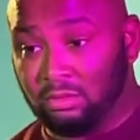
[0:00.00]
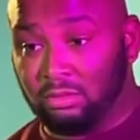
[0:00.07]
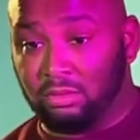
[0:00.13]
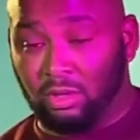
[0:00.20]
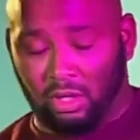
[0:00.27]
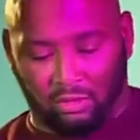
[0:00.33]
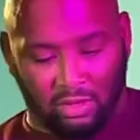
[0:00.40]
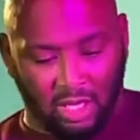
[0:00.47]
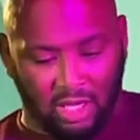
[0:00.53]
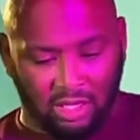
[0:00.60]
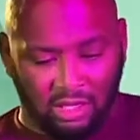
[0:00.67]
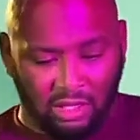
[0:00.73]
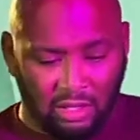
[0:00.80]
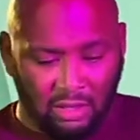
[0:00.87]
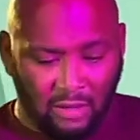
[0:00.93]
okay?
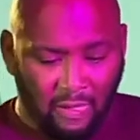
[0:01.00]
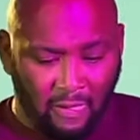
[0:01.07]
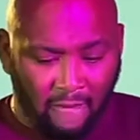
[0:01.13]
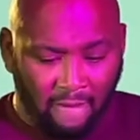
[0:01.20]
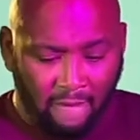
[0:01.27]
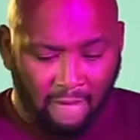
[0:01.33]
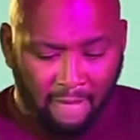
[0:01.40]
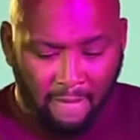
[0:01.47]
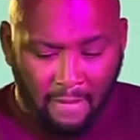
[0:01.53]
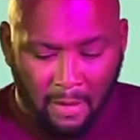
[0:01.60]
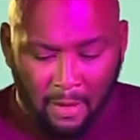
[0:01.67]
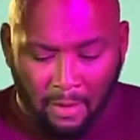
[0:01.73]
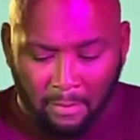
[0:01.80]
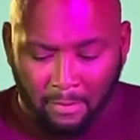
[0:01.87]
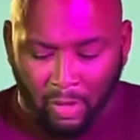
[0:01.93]

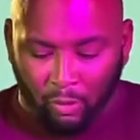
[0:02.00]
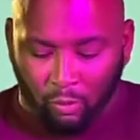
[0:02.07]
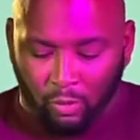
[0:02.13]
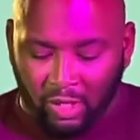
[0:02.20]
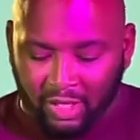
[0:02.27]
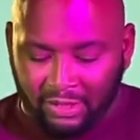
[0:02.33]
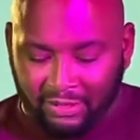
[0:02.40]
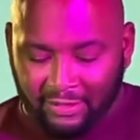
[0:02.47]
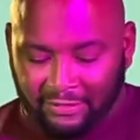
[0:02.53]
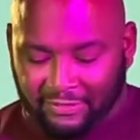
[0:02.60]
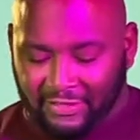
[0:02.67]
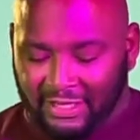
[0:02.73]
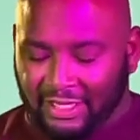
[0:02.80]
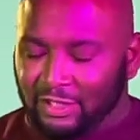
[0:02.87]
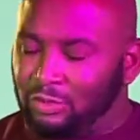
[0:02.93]
But one of the
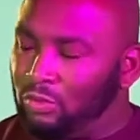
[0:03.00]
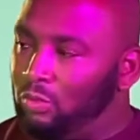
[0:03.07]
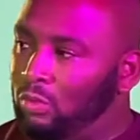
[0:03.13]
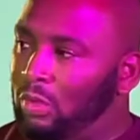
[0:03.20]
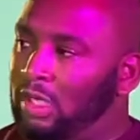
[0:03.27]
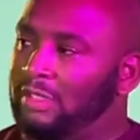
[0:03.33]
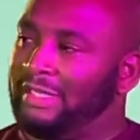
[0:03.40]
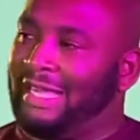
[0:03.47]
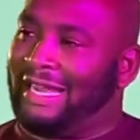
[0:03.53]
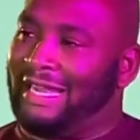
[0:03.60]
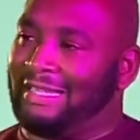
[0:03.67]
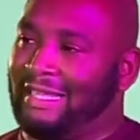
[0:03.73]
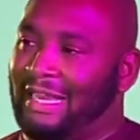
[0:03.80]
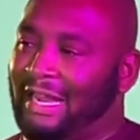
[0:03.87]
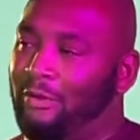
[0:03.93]
things that
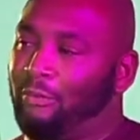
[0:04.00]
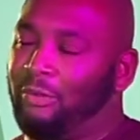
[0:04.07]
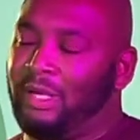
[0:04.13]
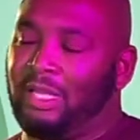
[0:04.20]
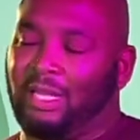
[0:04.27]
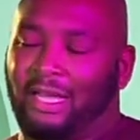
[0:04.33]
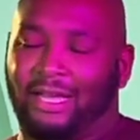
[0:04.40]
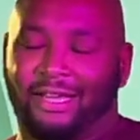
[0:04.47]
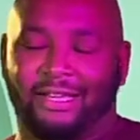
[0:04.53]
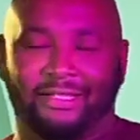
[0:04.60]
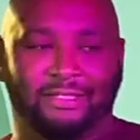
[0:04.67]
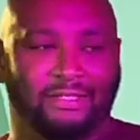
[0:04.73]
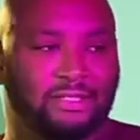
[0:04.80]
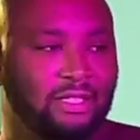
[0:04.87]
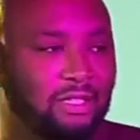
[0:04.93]
I
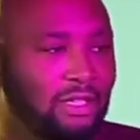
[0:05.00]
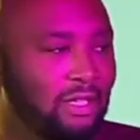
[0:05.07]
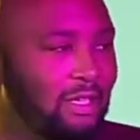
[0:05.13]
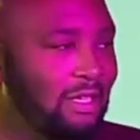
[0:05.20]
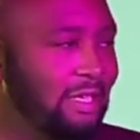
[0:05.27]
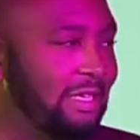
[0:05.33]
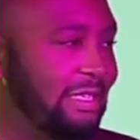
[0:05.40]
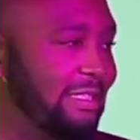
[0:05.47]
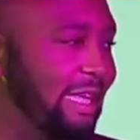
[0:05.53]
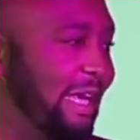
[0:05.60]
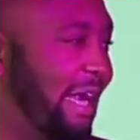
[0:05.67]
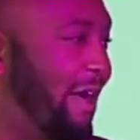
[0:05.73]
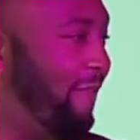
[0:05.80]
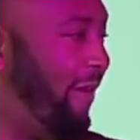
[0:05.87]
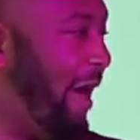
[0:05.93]
realized is that
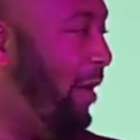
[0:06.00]
I